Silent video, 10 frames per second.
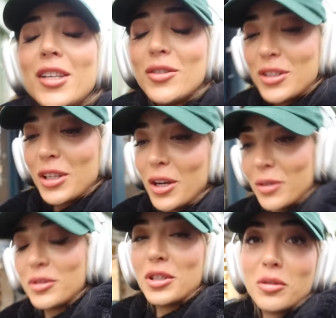used to
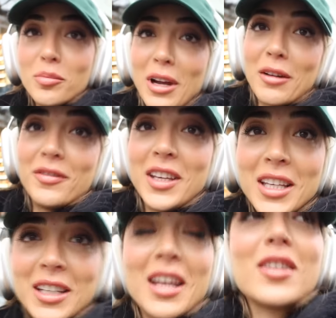go to
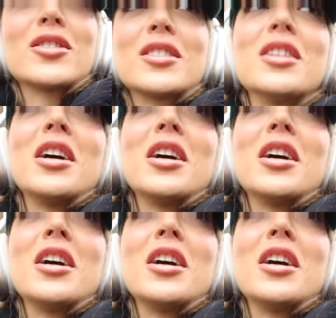Browfique and Eccleston